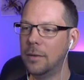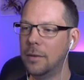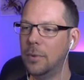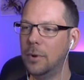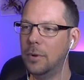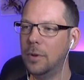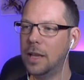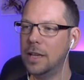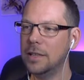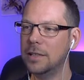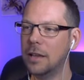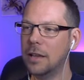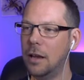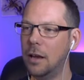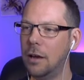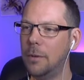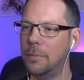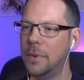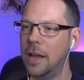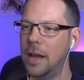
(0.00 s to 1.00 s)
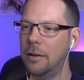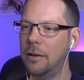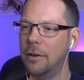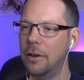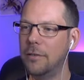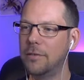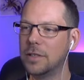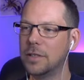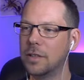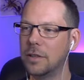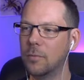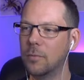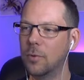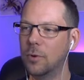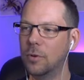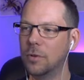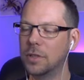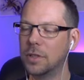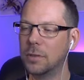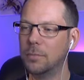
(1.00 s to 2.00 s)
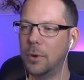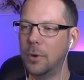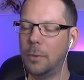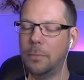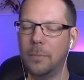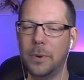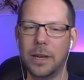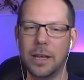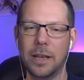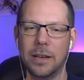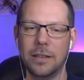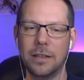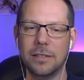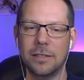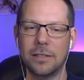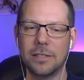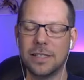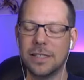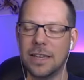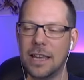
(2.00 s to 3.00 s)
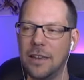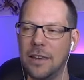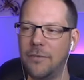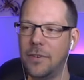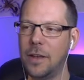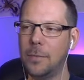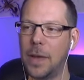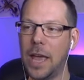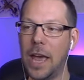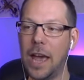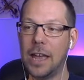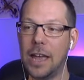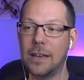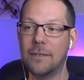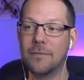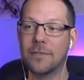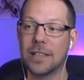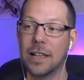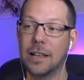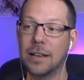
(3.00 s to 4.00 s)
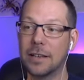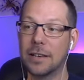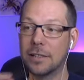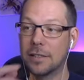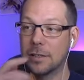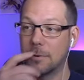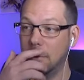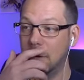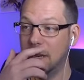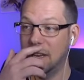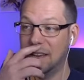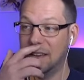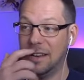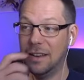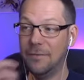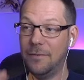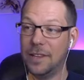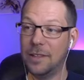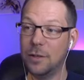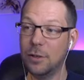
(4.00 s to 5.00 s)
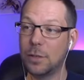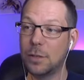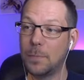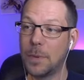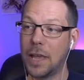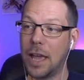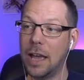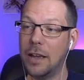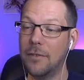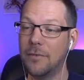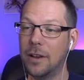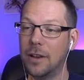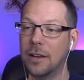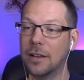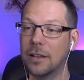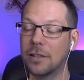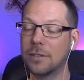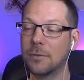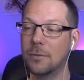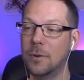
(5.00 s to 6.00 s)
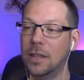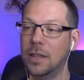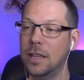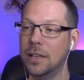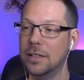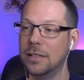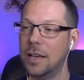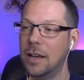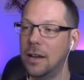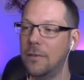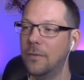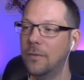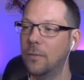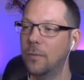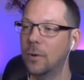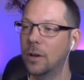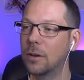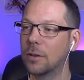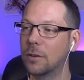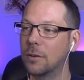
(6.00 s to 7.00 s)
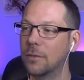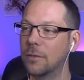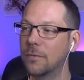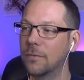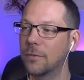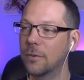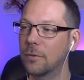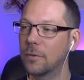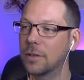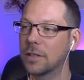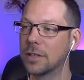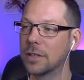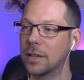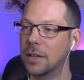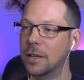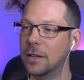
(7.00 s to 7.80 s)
But let's hop down over to the water and pump it in and just see if it behaves like a squid. And if it does behave like a squid, that's half the work done for us.